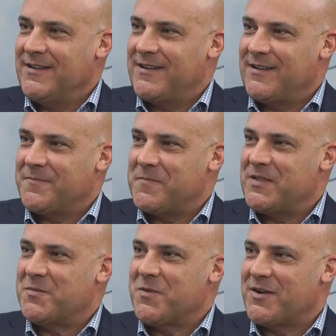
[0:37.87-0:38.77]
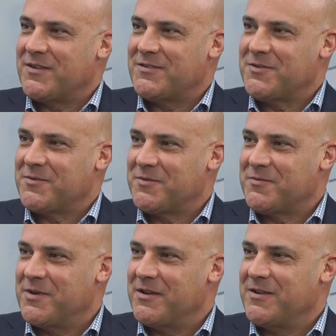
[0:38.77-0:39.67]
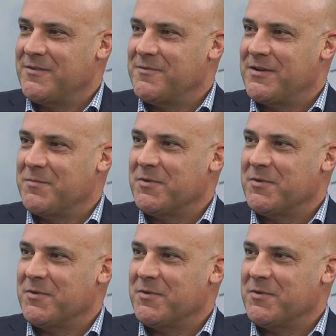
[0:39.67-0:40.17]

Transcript: um, in the market. So we're really, really